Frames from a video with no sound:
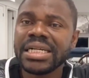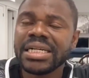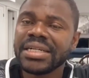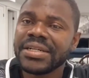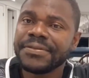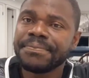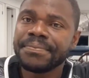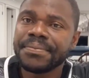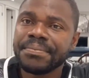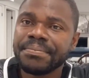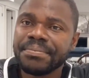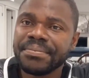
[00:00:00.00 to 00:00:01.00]

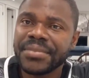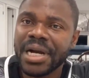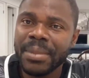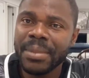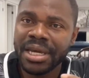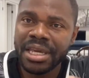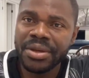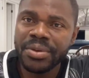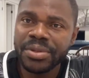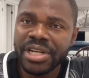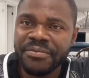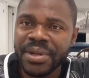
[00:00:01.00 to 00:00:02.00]
I've been accused of
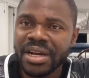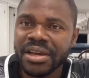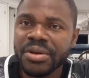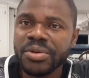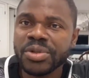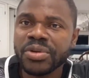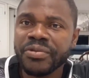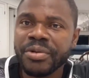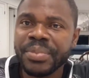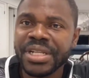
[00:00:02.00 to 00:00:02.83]
repeating myself too many times,